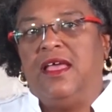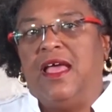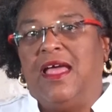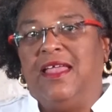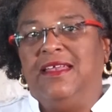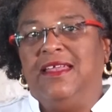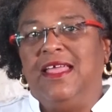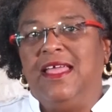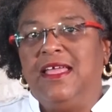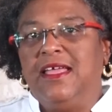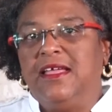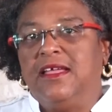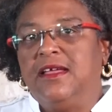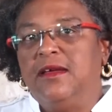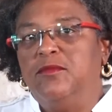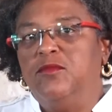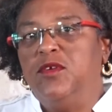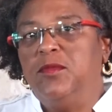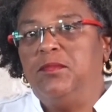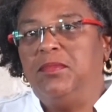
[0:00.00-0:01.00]
an
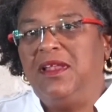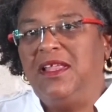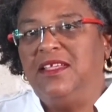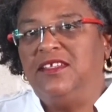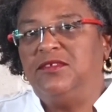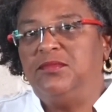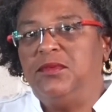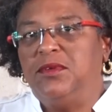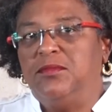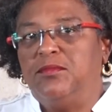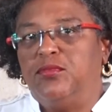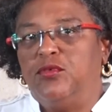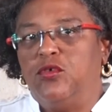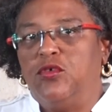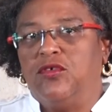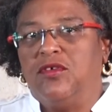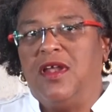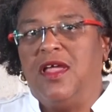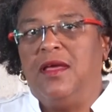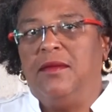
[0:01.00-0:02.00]
income replacement
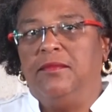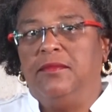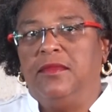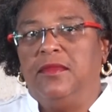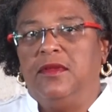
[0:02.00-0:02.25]
program